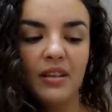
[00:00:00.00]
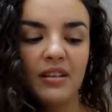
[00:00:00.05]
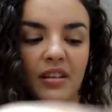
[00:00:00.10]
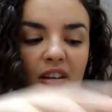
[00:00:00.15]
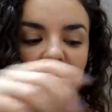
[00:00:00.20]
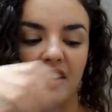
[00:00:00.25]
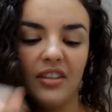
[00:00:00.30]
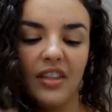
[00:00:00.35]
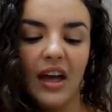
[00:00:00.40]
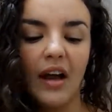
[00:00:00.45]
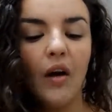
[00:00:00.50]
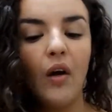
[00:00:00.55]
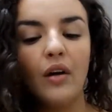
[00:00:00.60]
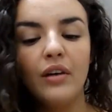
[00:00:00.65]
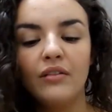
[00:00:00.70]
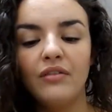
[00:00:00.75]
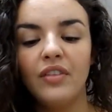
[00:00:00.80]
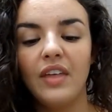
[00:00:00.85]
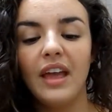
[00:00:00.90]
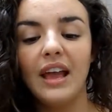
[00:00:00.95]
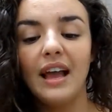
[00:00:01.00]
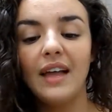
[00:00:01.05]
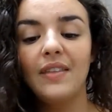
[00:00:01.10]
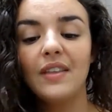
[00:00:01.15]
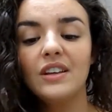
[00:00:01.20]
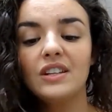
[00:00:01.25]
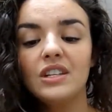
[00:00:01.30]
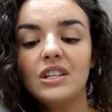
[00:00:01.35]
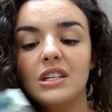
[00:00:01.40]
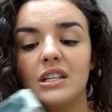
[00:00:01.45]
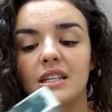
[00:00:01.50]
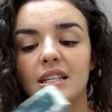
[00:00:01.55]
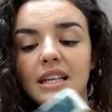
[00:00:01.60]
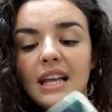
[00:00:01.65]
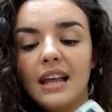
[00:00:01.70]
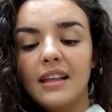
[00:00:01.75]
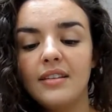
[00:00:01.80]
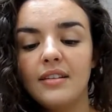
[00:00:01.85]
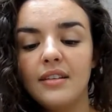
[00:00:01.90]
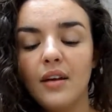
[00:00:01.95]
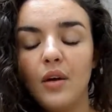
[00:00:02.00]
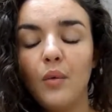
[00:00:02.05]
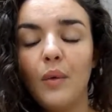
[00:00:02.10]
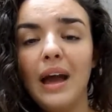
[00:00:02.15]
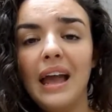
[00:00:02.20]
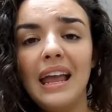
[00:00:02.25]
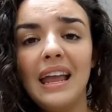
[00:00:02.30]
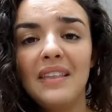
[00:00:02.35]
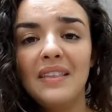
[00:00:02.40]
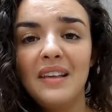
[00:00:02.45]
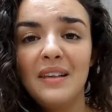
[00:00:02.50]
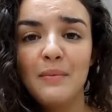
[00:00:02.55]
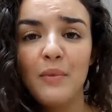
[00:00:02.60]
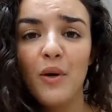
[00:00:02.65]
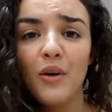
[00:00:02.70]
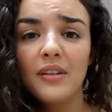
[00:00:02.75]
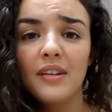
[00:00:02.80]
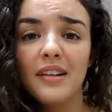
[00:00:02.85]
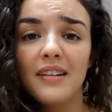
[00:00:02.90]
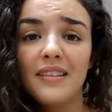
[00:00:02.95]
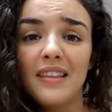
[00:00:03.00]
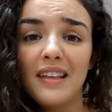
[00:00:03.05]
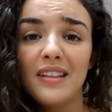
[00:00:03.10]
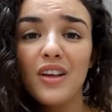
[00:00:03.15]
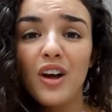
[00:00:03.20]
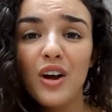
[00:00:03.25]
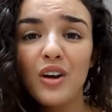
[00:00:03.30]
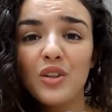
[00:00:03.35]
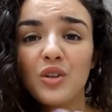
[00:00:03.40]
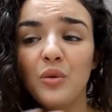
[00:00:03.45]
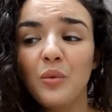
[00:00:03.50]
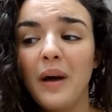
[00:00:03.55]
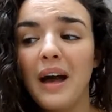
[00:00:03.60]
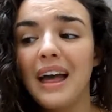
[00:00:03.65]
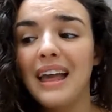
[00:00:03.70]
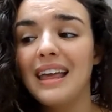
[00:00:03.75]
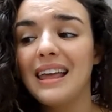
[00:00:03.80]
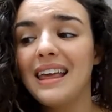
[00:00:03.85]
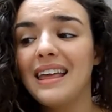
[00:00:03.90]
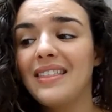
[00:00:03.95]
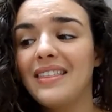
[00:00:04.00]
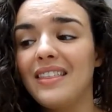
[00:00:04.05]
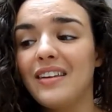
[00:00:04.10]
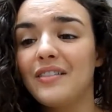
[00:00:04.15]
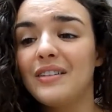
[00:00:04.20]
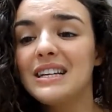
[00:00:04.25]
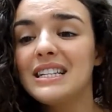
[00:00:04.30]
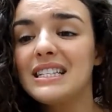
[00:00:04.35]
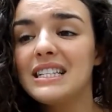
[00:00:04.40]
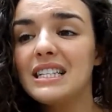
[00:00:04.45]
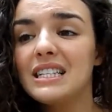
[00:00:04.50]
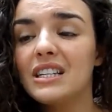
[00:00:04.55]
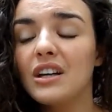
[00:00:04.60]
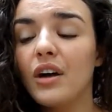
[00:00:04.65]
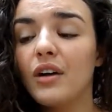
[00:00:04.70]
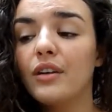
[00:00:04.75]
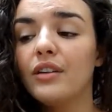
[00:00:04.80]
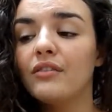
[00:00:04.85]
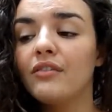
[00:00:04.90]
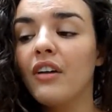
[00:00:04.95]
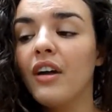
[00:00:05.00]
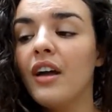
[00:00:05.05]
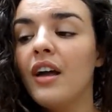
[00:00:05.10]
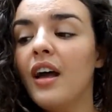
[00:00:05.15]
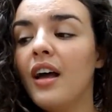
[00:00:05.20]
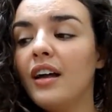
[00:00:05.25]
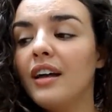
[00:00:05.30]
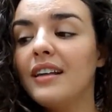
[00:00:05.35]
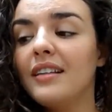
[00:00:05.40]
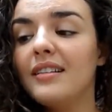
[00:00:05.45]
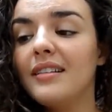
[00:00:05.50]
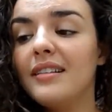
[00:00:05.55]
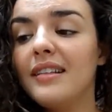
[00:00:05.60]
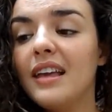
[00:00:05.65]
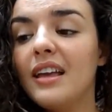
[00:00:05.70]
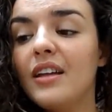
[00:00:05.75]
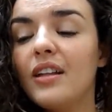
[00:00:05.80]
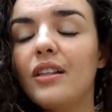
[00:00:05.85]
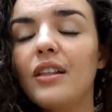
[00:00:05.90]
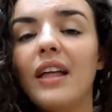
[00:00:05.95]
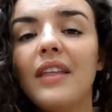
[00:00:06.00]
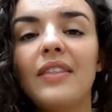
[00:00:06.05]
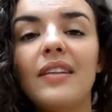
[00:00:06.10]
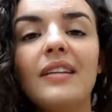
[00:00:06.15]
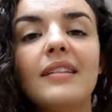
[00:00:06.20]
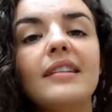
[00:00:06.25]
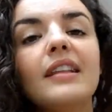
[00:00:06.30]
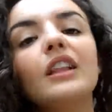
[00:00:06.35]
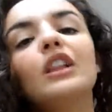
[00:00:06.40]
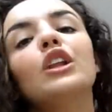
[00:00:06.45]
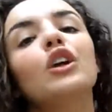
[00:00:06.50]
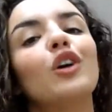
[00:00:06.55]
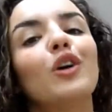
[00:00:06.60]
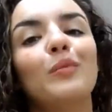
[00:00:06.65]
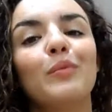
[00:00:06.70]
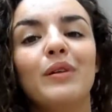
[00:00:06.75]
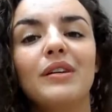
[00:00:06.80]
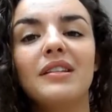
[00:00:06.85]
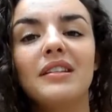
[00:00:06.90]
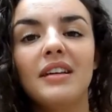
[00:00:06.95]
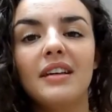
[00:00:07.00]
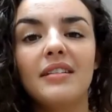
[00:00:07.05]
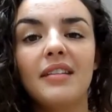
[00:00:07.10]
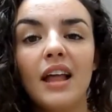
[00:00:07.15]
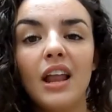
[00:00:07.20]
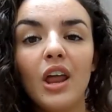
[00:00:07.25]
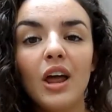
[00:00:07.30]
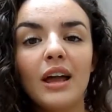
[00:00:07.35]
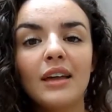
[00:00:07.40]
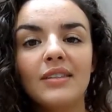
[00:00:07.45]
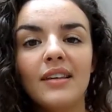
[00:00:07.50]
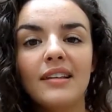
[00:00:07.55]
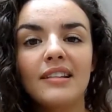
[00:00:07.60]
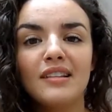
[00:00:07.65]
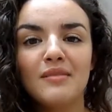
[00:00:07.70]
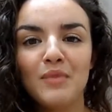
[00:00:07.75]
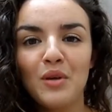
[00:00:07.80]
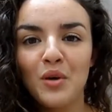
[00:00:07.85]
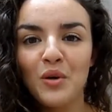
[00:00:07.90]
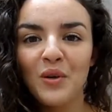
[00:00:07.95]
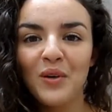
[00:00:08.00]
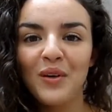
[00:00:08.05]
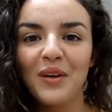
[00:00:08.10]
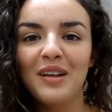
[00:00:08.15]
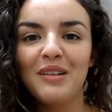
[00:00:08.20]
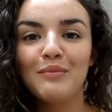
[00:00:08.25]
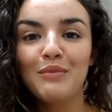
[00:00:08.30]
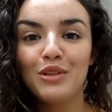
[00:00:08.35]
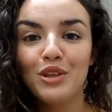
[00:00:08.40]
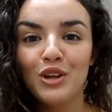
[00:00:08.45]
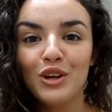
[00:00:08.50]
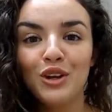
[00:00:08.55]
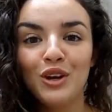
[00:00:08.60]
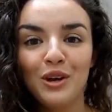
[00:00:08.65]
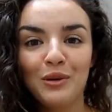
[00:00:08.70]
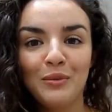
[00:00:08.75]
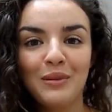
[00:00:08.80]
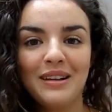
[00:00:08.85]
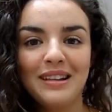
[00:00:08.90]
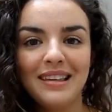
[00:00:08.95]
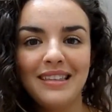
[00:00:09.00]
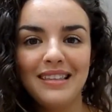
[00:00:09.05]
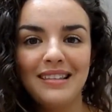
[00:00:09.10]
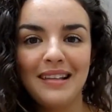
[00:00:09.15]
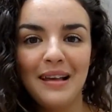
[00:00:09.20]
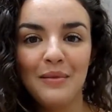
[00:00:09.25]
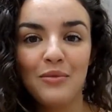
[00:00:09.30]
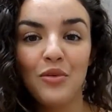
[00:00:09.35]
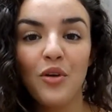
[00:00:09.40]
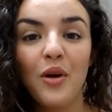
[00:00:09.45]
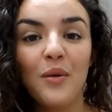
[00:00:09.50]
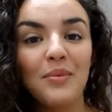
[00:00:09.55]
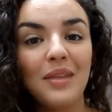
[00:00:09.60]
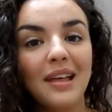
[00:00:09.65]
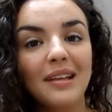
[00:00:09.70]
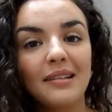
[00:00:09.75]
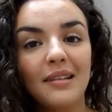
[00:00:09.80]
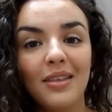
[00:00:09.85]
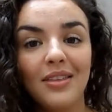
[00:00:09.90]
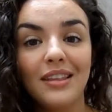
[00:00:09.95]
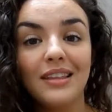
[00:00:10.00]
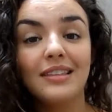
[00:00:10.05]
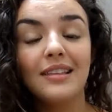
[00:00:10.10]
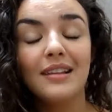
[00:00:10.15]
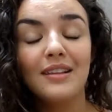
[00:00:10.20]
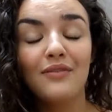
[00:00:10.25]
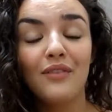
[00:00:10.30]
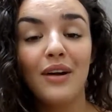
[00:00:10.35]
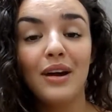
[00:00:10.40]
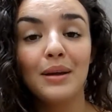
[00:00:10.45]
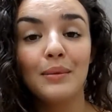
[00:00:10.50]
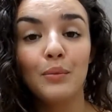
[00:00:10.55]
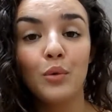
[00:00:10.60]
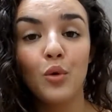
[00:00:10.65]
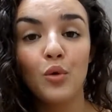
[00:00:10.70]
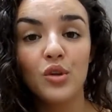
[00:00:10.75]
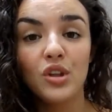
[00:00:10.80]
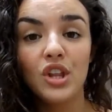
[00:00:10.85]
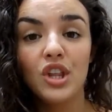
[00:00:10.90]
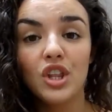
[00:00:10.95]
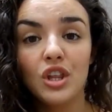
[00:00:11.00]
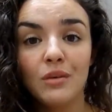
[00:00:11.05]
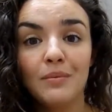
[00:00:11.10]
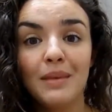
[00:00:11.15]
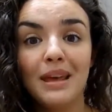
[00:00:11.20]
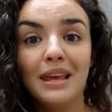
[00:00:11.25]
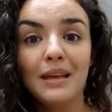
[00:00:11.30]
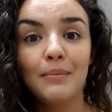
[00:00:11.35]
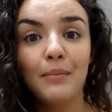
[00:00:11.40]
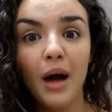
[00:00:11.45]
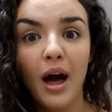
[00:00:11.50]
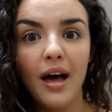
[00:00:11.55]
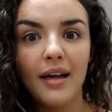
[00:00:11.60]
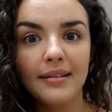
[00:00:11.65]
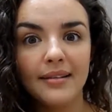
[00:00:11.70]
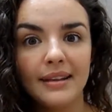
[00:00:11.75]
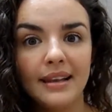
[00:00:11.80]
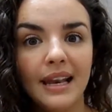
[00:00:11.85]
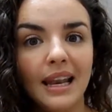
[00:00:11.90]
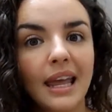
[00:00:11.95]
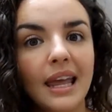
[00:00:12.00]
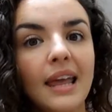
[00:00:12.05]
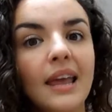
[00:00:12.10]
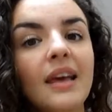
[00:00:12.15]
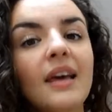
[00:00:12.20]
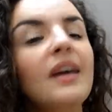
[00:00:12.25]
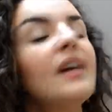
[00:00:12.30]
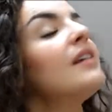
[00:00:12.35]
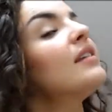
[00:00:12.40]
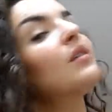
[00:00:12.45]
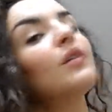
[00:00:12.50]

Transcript: butter, that kind of thing, and they just sit away in these boxes. They're tucked away, they're easy to kind of conceal, and they still look pretty because I like things to be organized but to look pretty at the same time. That's something that's very important to me personally,